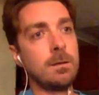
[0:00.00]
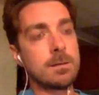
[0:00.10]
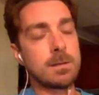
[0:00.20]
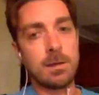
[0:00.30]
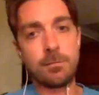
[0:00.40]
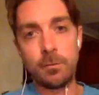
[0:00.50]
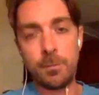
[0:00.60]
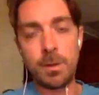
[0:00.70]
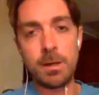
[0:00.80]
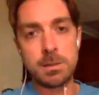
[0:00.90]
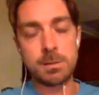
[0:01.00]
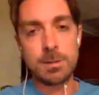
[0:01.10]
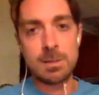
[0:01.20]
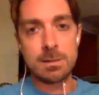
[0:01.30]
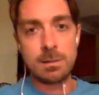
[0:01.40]
It's a tough one for me just
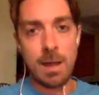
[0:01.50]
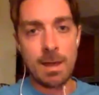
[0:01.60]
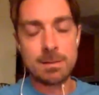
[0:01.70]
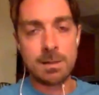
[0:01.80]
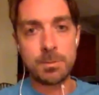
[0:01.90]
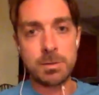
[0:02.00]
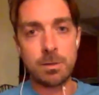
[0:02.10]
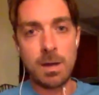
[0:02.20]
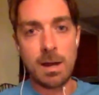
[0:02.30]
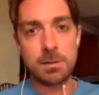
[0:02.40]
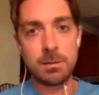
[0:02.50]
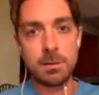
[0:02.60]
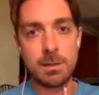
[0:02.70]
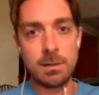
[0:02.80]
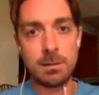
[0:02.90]
because it has come so
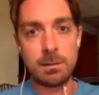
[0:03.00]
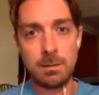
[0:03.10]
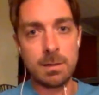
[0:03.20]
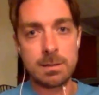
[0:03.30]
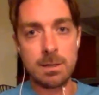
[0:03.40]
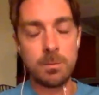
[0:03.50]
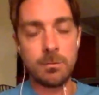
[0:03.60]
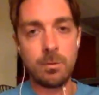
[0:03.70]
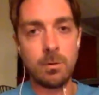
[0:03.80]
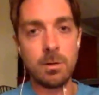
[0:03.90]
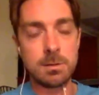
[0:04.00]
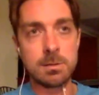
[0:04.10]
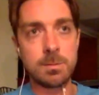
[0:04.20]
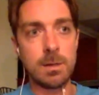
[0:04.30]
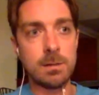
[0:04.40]
naturally. Like I said before, it's
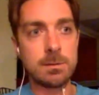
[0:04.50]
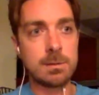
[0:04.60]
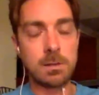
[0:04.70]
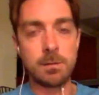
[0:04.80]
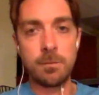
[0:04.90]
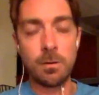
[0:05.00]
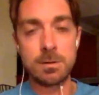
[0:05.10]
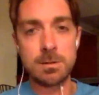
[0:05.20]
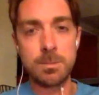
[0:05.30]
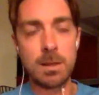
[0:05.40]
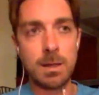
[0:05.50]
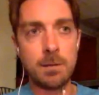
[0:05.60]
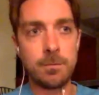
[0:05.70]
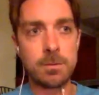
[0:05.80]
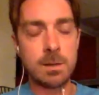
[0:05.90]
just been such a focus in my
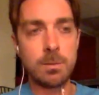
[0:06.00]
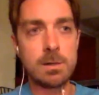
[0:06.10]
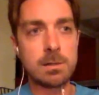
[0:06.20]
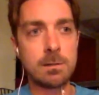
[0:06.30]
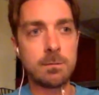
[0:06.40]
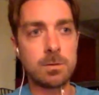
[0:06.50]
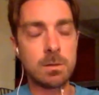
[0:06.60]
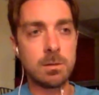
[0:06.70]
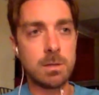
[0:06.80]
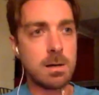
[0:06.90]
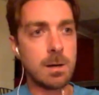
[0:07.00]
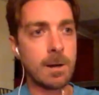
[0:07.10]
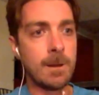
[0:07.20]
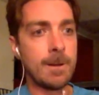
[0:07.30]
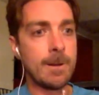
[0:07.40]
life for some reason for so long.
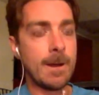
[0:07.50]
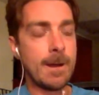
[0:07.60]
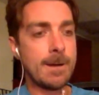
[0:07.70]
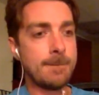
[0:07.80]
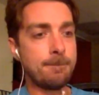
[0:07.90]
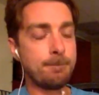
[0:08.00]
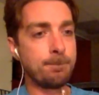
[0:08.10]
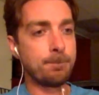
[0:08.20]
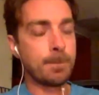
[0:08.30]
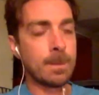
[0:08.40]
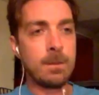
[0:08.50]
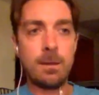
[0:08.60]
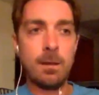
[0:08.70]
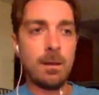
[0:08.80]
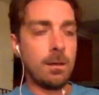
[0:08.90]

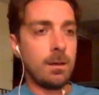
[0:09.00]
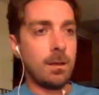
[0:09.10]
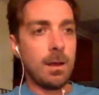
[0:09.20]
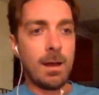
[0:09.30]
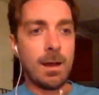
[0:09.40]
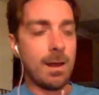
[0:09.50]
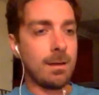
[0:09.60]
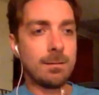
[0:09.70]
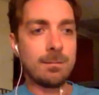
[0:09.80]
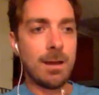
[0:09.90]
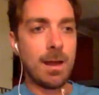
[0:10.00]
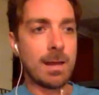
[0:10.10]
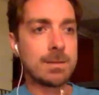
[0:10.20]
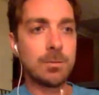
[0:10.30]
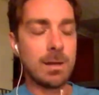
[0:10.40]
I
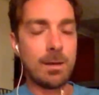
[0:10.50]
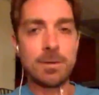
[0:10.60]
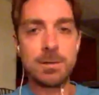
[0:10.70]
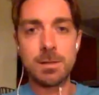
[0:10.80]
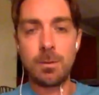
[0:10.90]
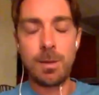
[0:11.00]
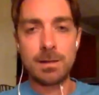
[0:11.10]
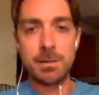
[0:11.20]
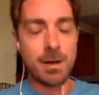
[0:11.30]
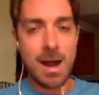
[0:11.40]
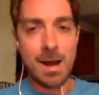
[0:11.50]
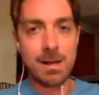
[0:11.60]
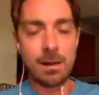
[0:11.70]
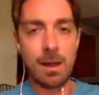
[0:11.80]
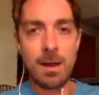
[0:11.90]
guess it would have to just go back to
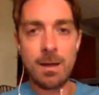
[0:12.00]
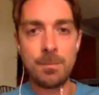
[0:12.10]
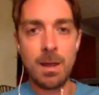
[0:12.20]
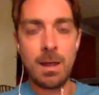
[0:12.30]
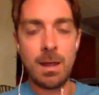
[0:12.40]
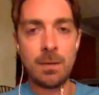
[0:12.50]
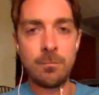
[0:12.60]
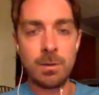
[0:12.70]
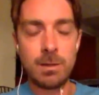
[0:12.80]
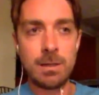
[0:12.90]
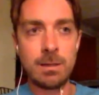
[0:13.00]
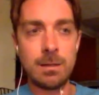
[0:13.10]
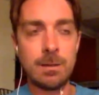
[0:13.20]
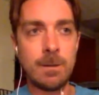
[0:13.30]
tracking and really.